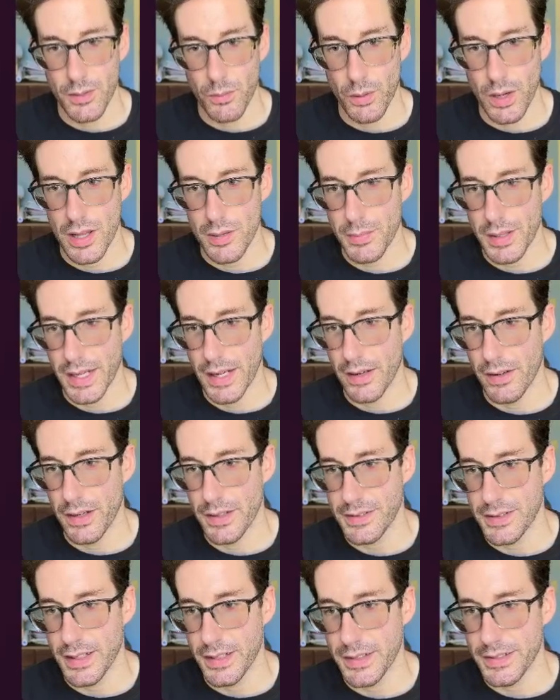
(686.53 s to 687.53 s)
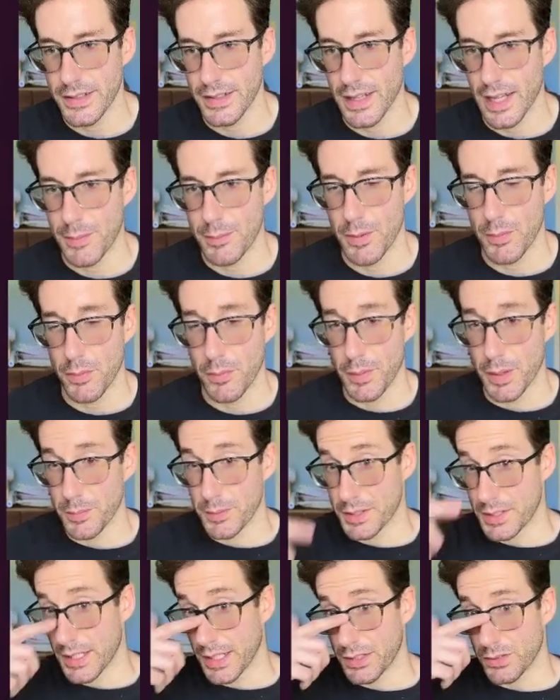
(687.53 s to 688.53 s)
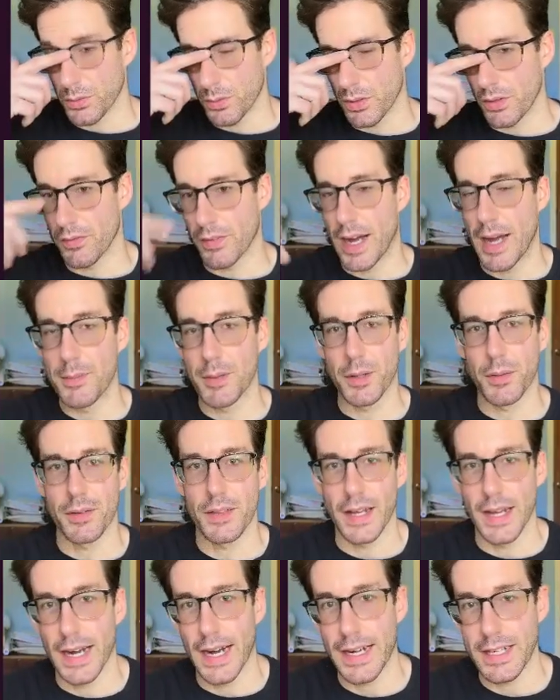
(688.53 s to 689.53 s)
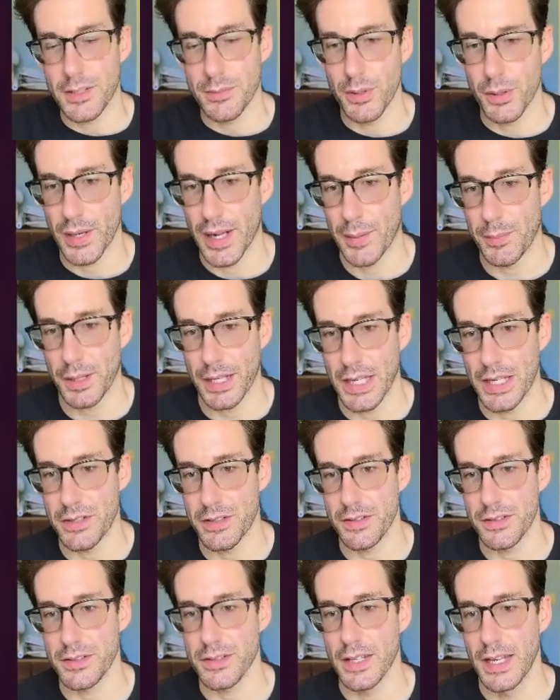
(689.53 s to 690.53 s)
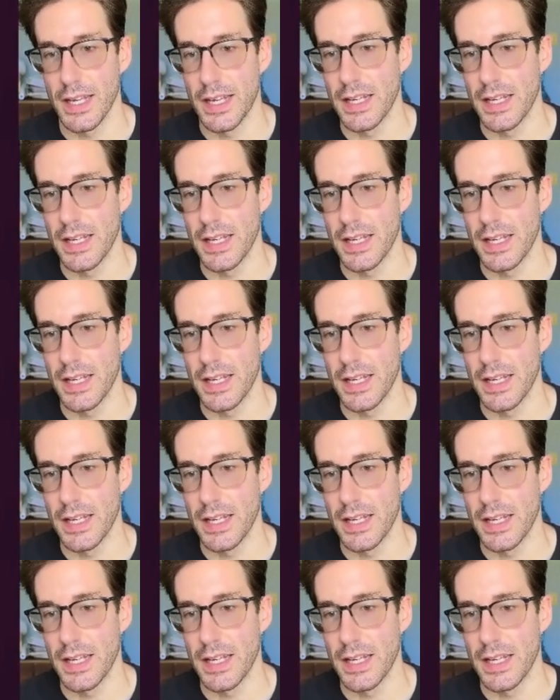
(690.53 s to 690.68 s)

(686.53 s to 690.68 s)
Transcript: one of the big areas that I see a lot of people make mistakes when they're vibing with A I to build applications,